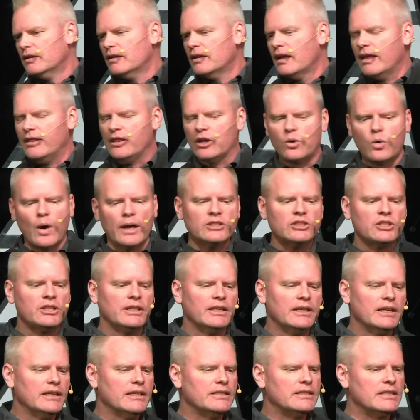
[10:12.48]
And the question
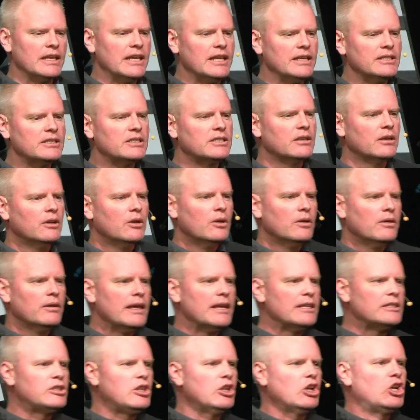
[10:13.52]
is, is
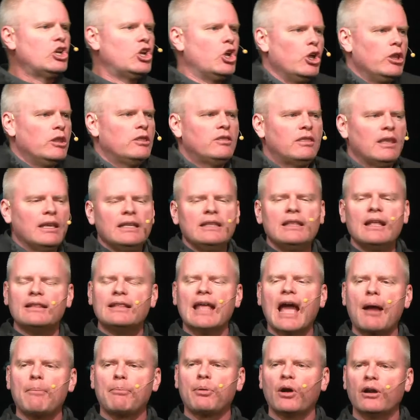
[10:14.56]
is the good thing that
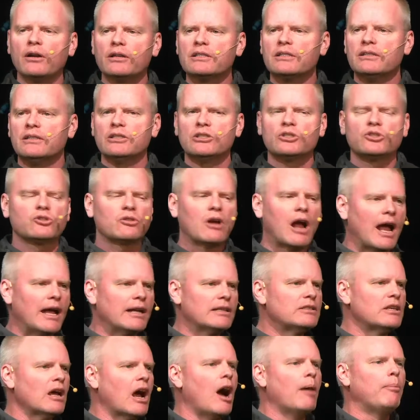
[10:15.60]
that person is trying
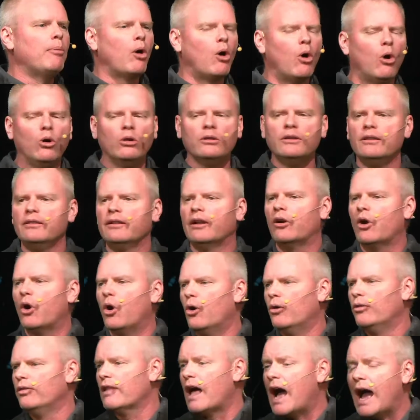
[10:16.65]
to uphold in their
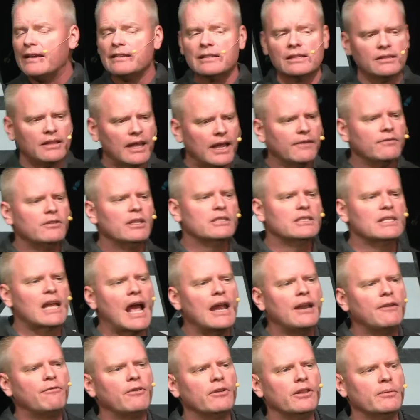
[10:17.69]
own lives that they have
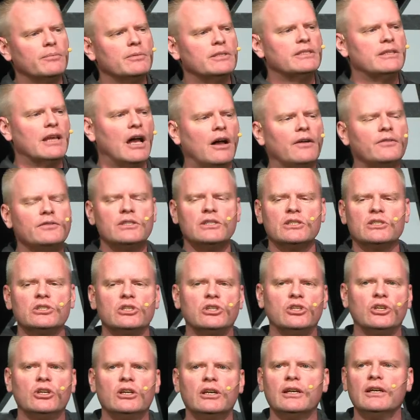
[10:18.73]
decided for themselves is
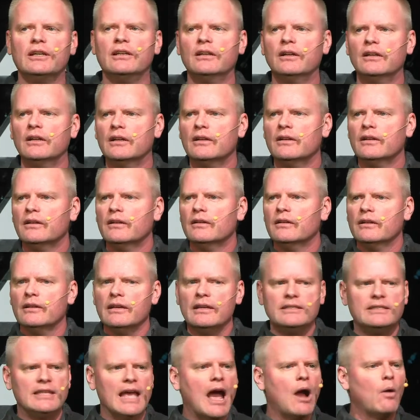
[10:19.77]
good?
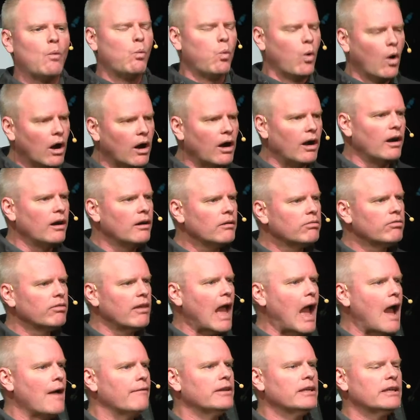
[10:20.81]
Is that worth
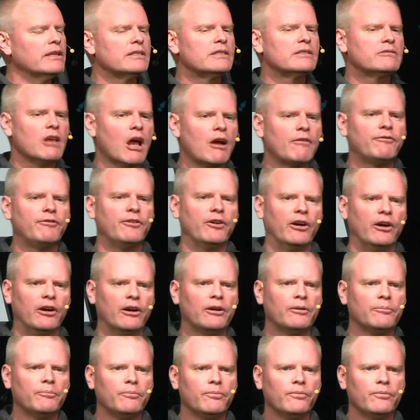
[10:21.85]
having to suffer